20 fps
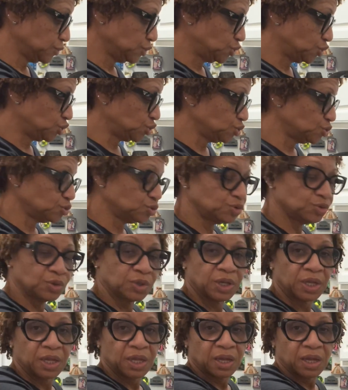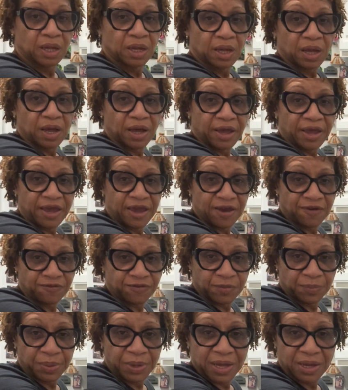to a
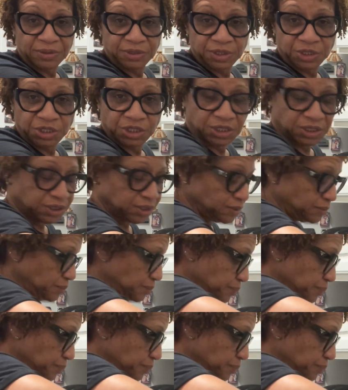half a pound of chicken.